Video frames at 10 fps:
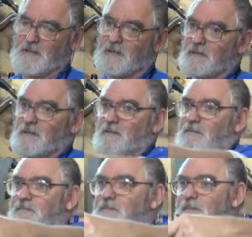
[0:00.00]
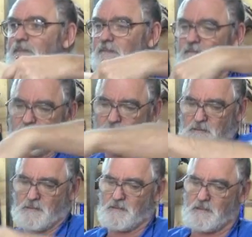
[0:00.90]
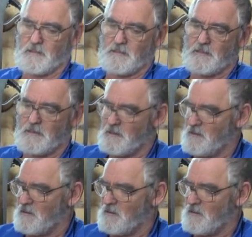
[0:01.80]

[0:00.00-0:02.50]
No one is speaking in this clip.